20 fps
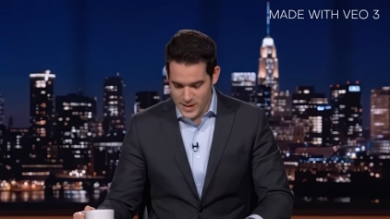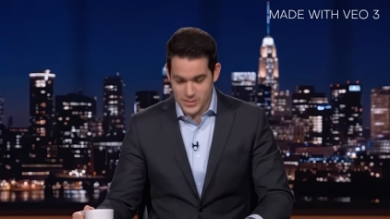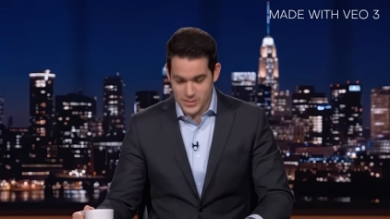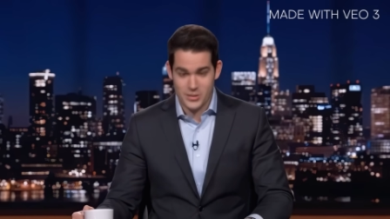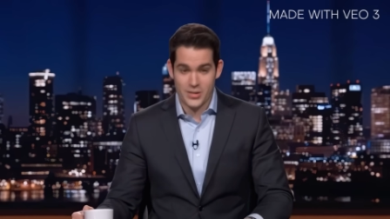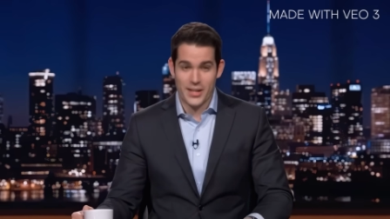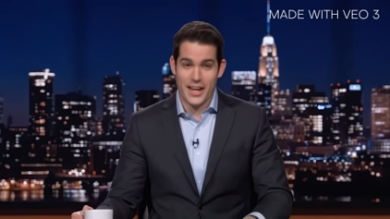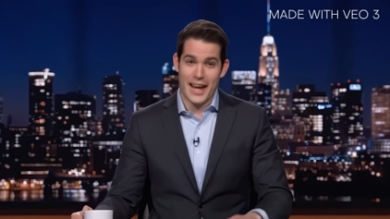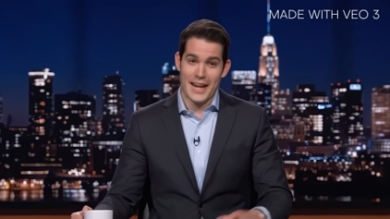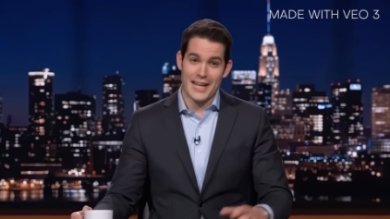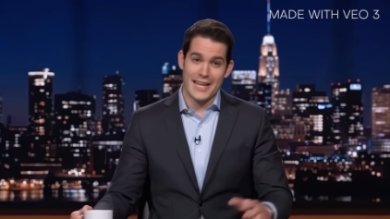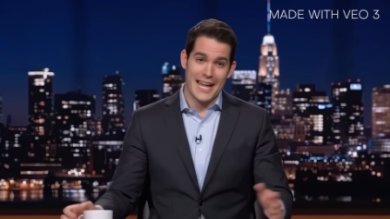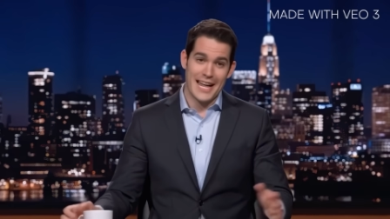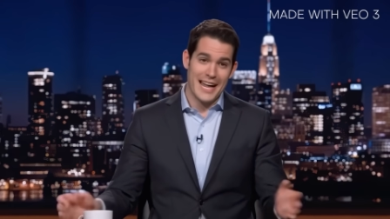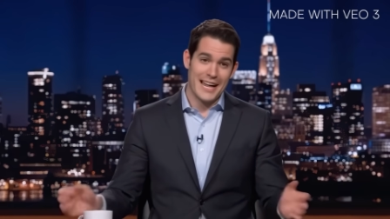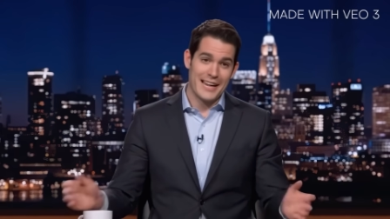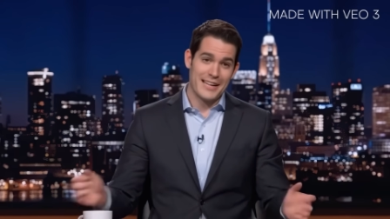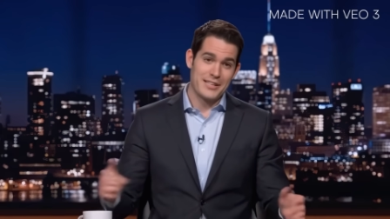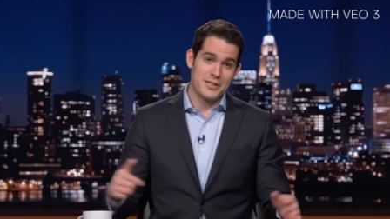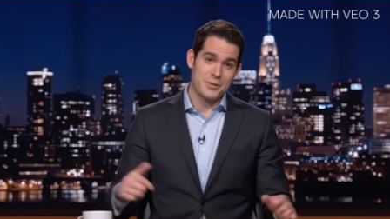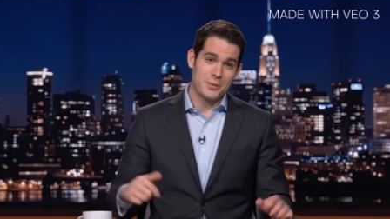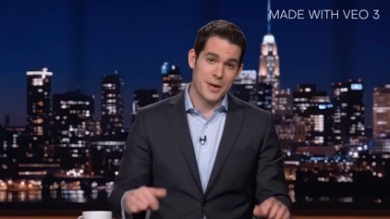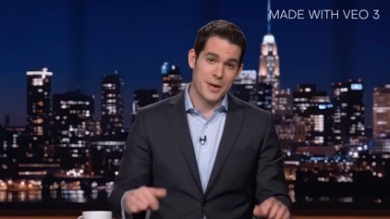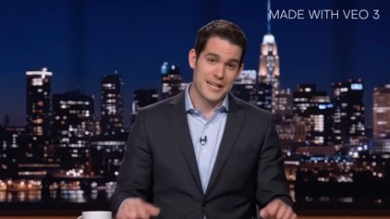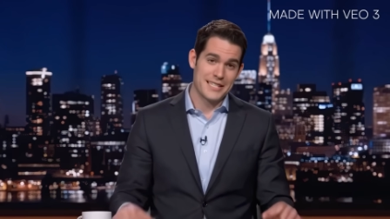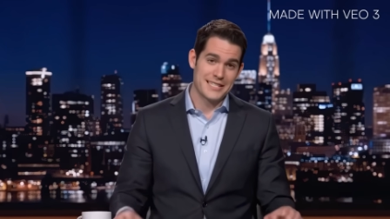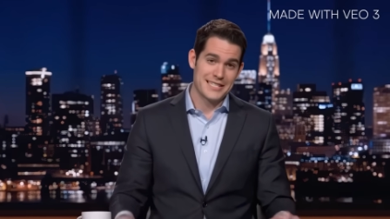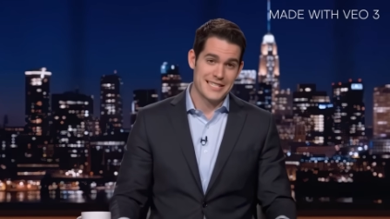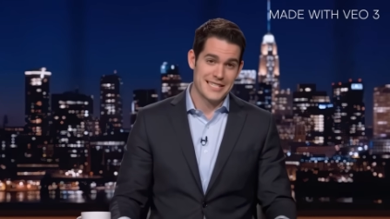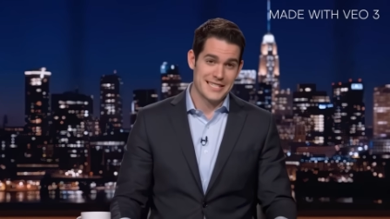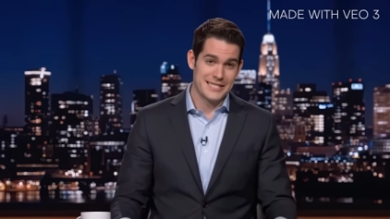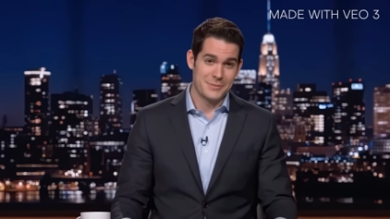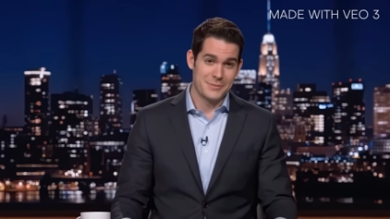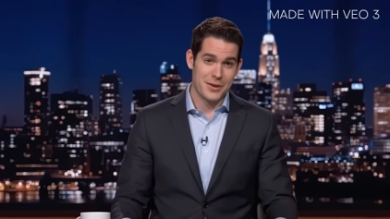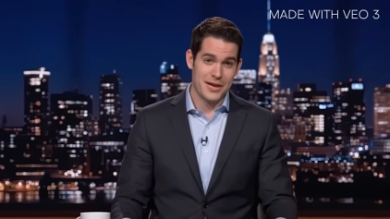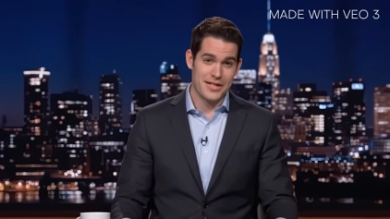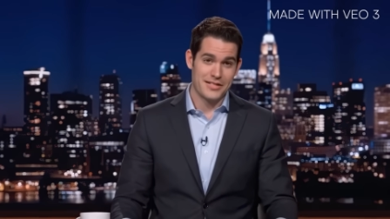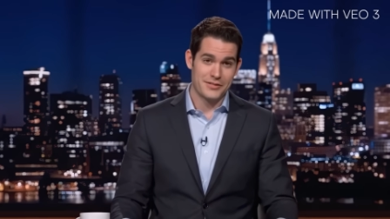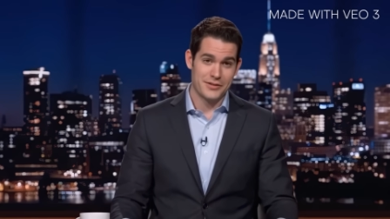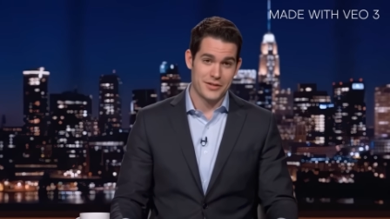So yeah, the aliens waited six
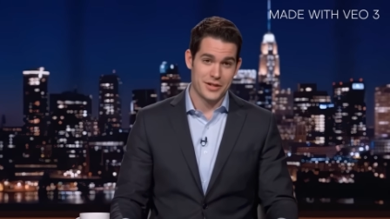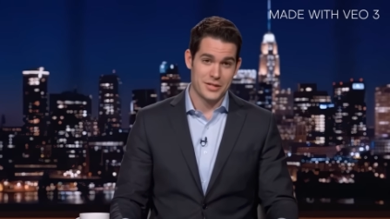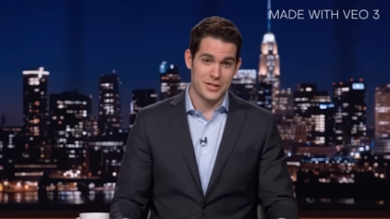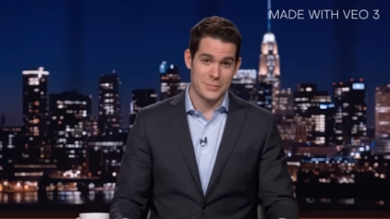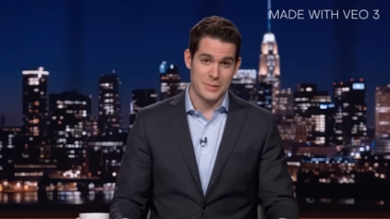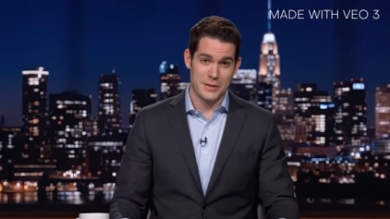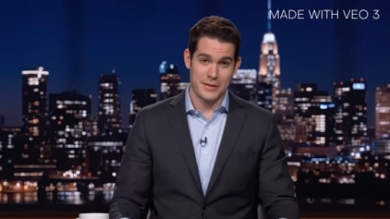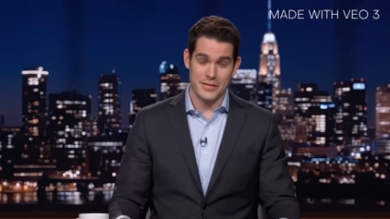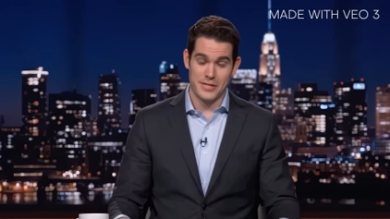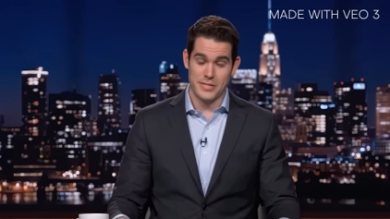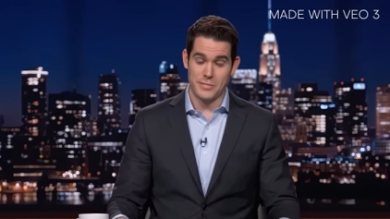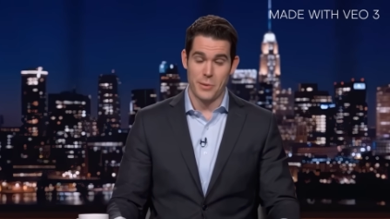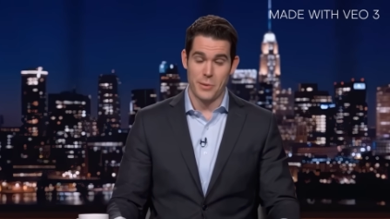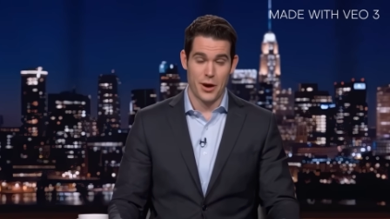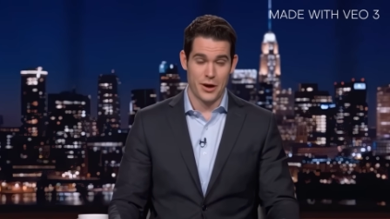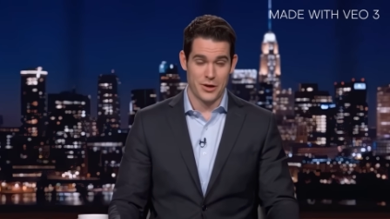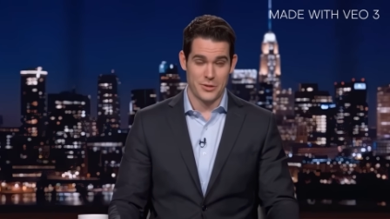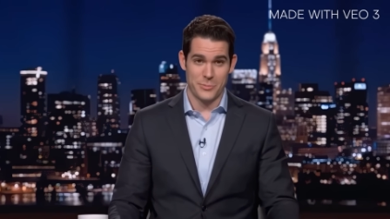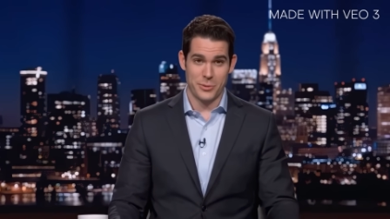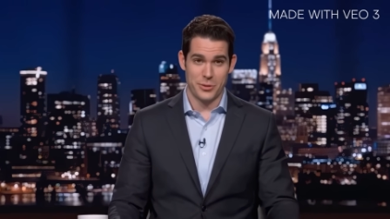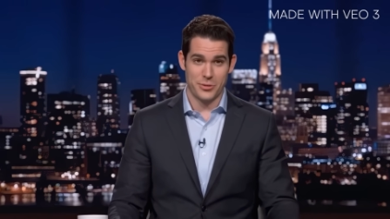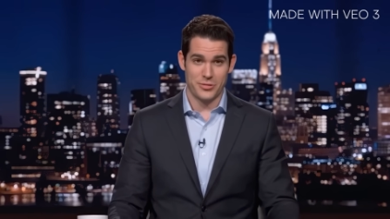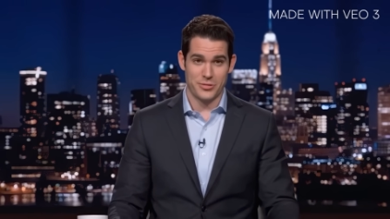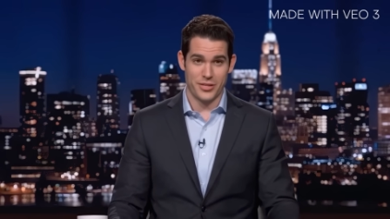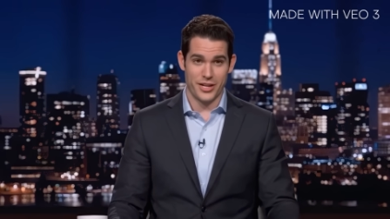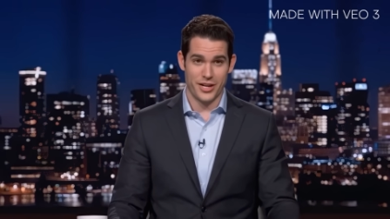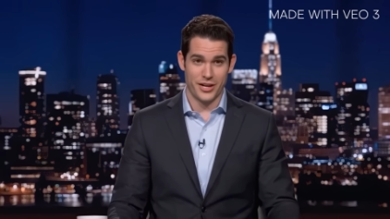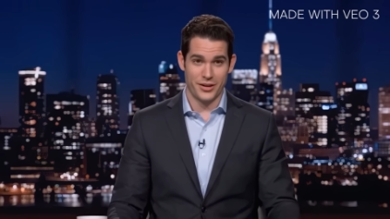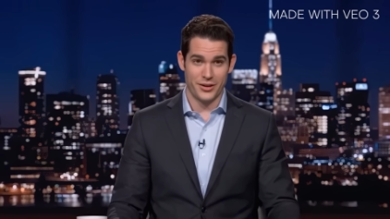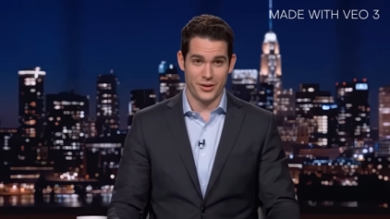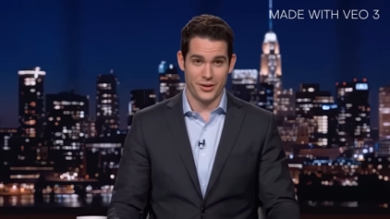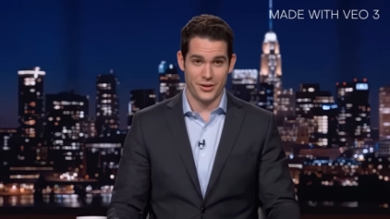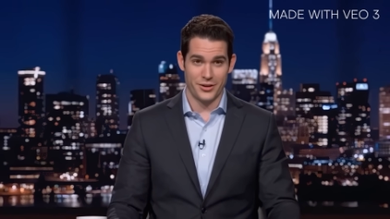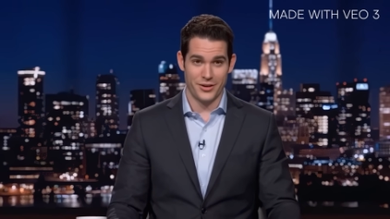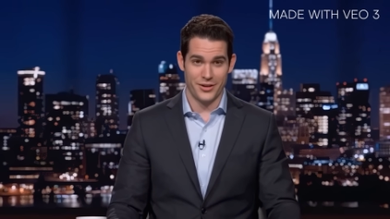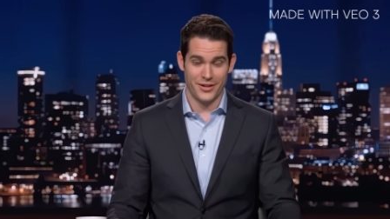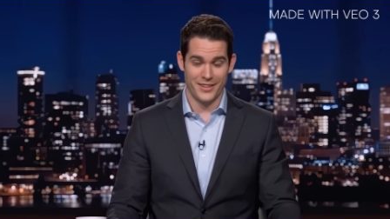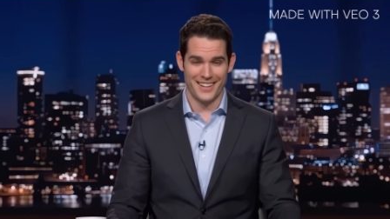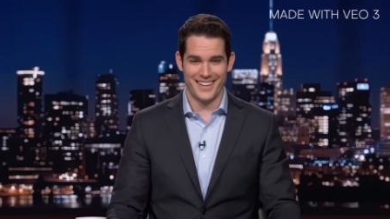months for us to pick the smartest person on Earth.